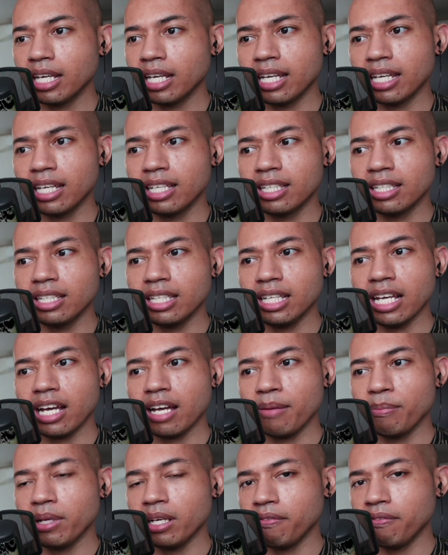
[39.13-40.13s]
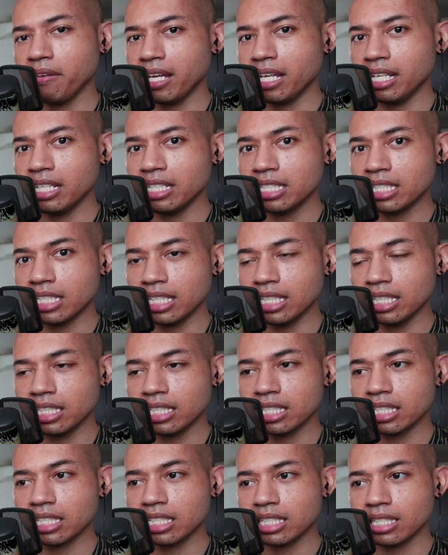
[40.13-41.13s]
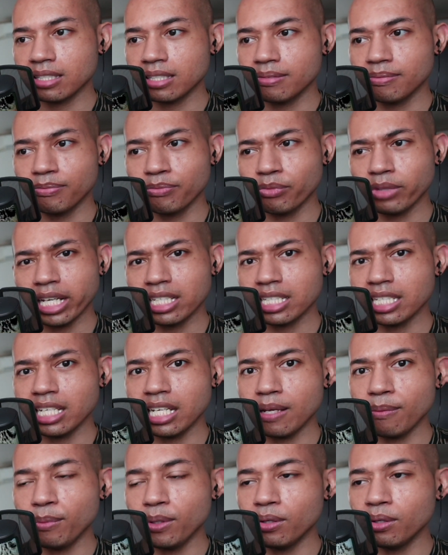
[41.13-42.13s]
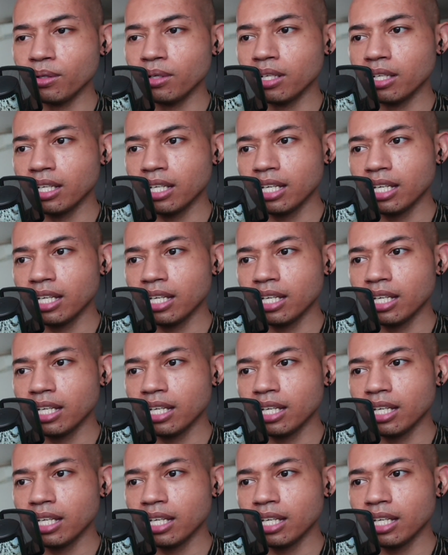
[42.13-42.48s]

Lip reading: And yeah, I've been a fan since like she debuted.